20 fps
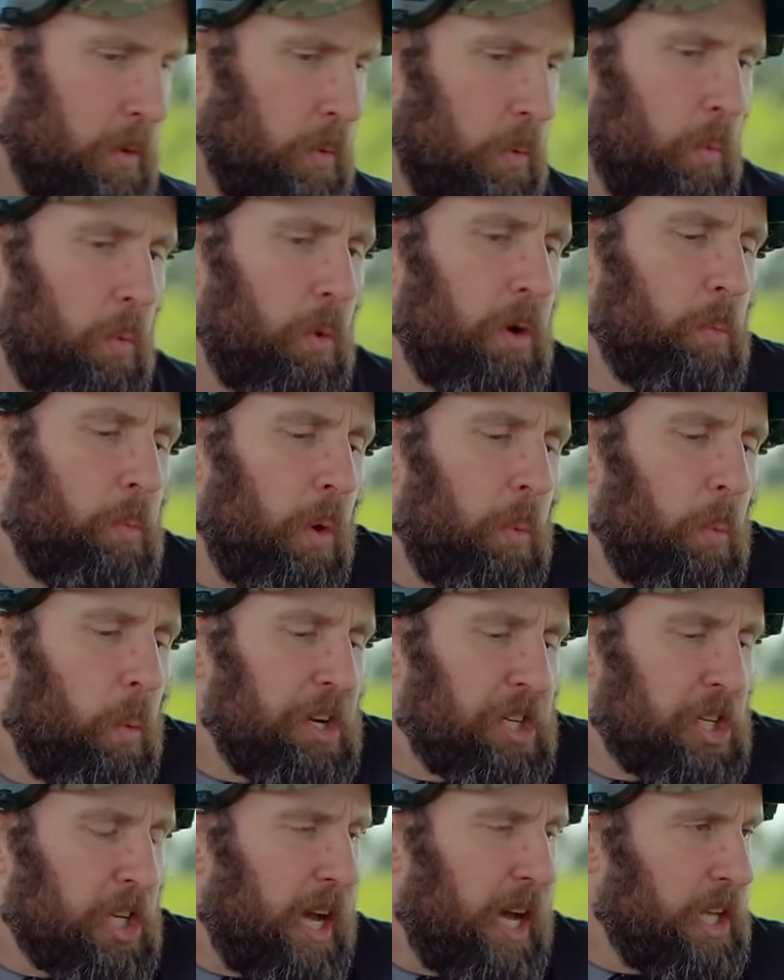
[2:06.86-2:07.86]
W-
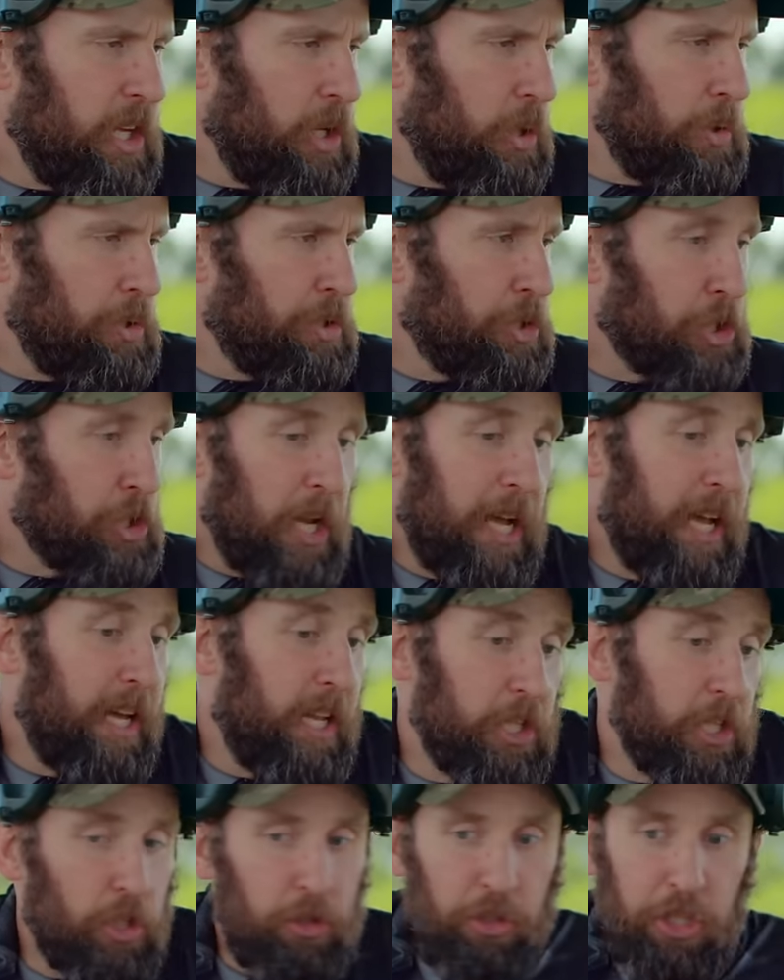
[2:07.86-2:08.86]
what should I use? Should I
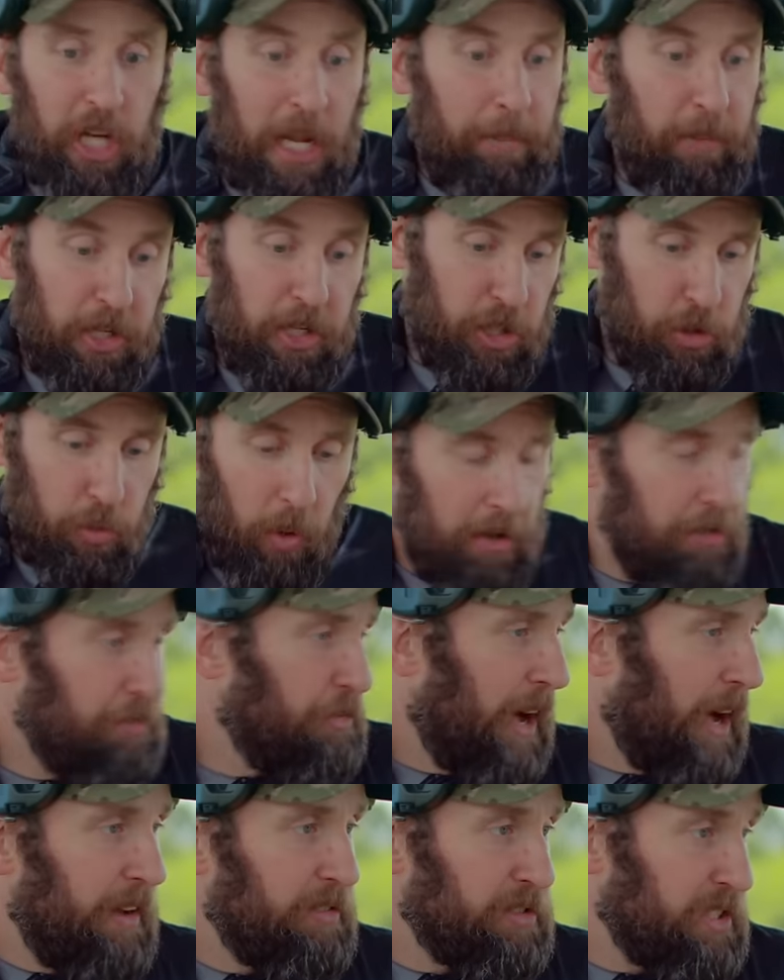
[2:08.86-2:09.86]
get a should I build a 12
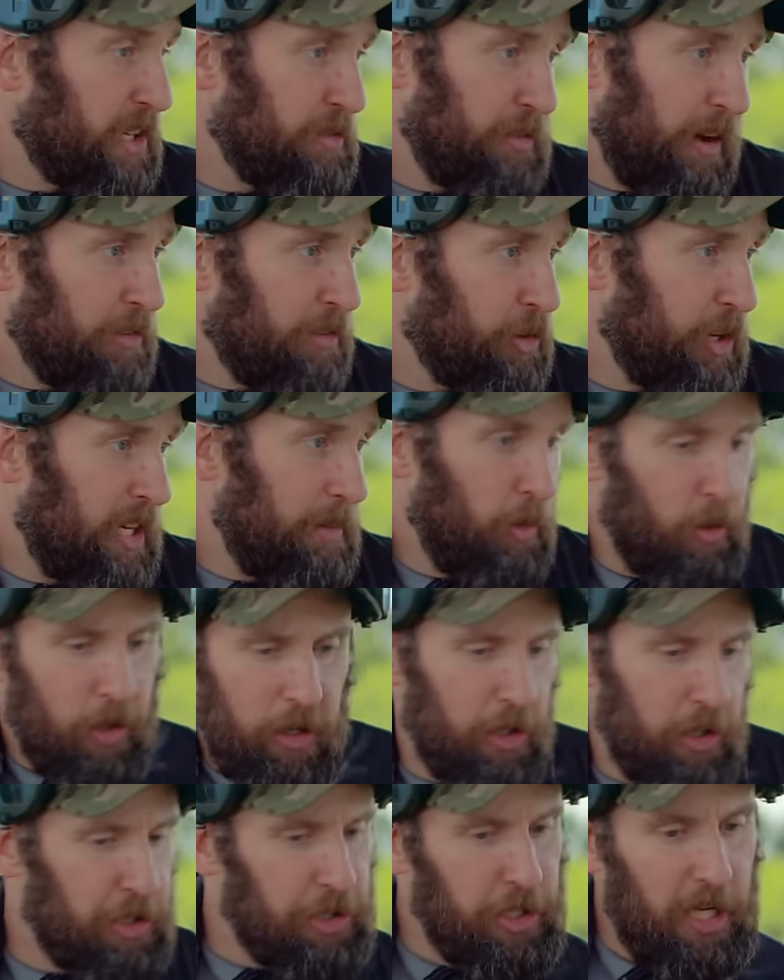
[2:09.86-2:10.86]
5 6 5 Creedmoor
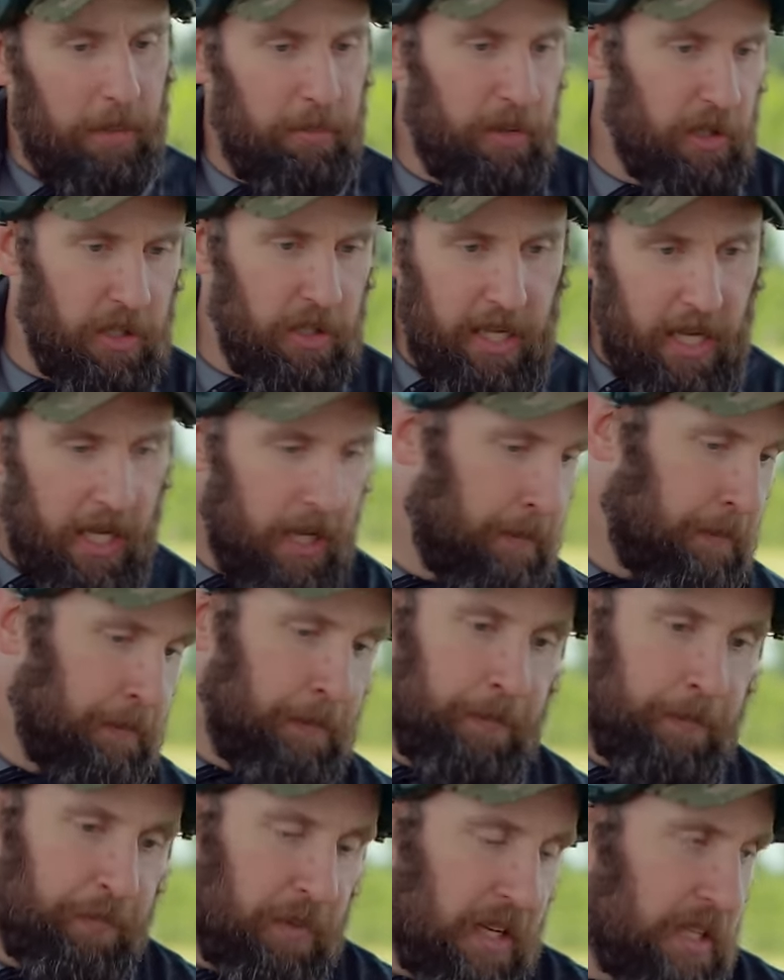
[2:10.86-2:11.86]
or should I build a
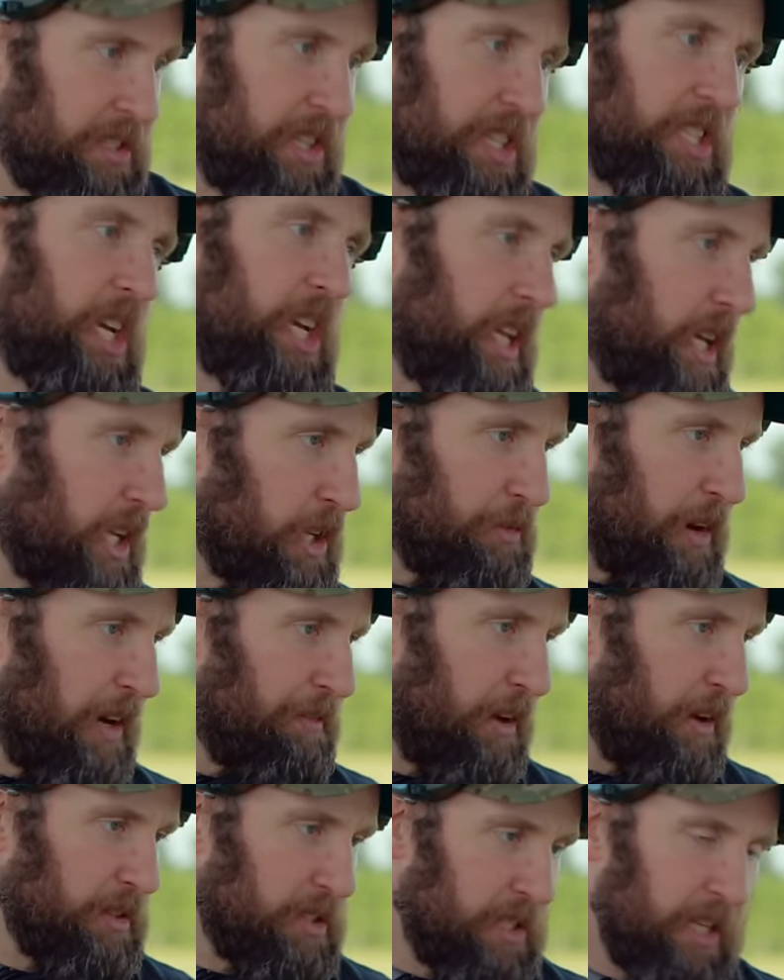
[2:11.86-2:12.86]
16 inch
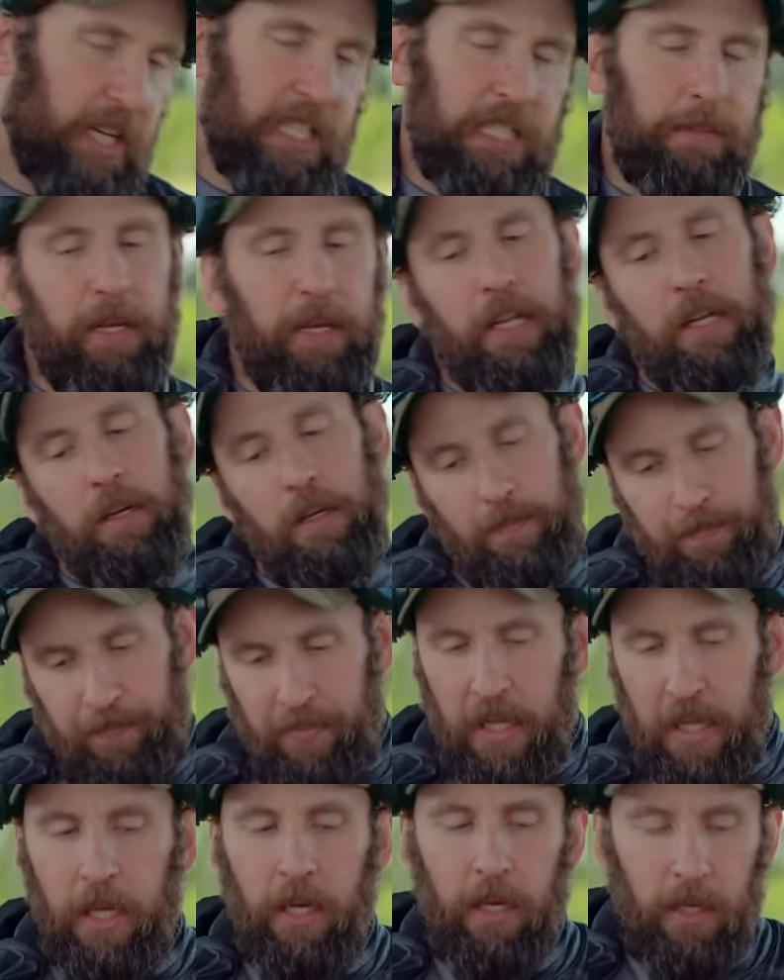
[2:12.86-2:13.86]
556? I'm like,
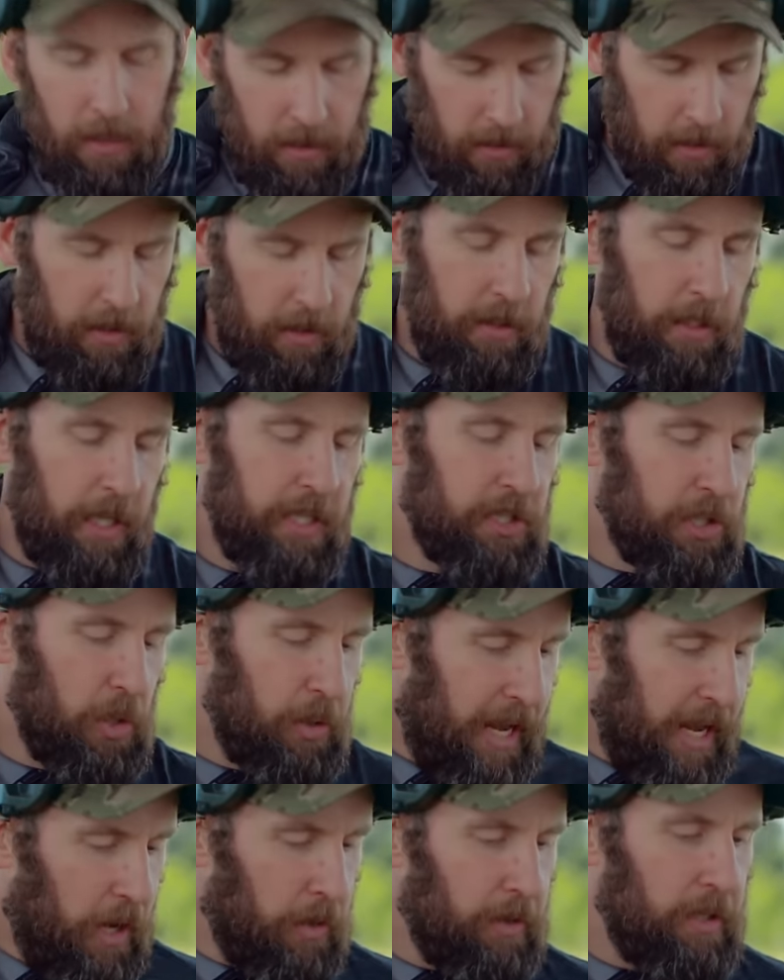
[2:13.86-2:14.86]
let's slow
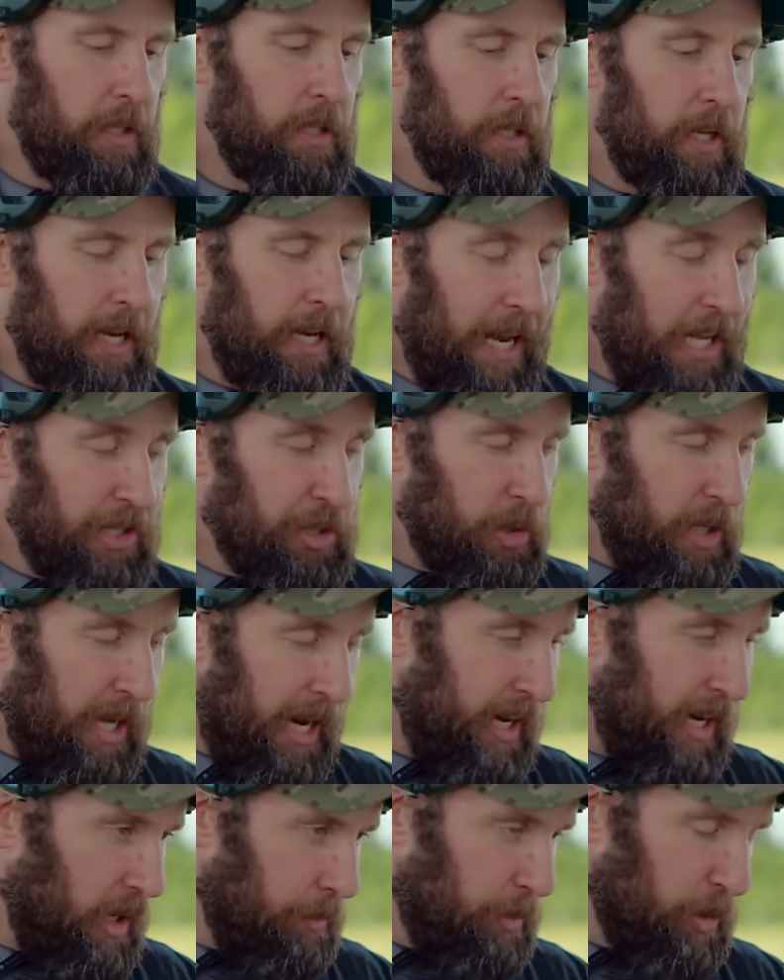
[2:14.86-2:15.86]
down and answer the
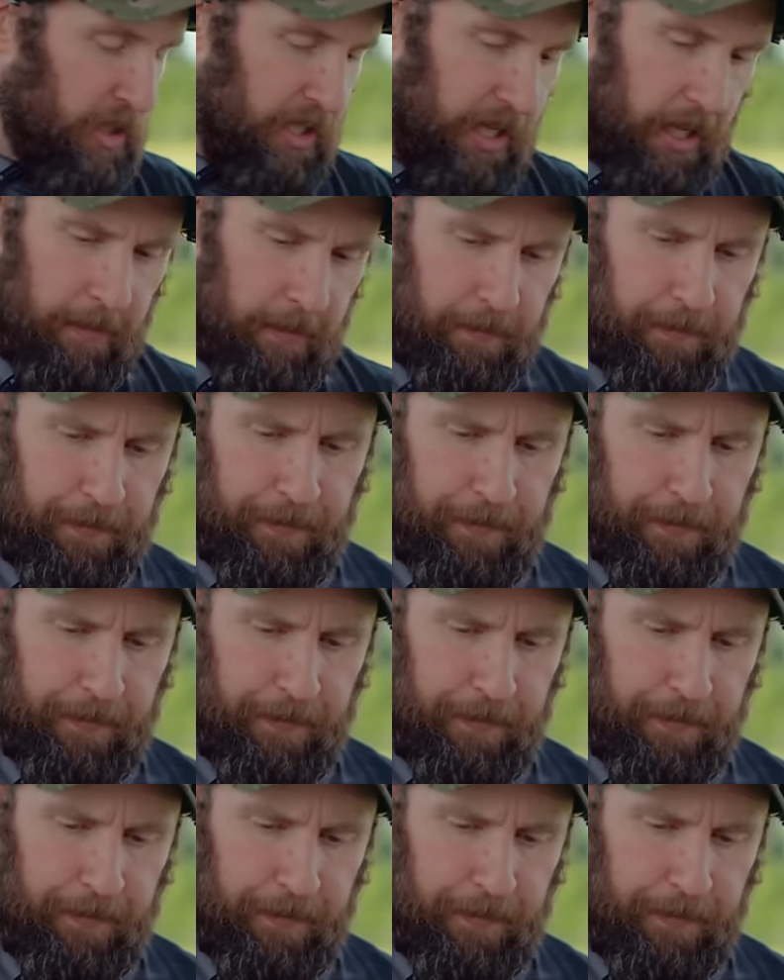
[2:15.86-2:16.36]
80%.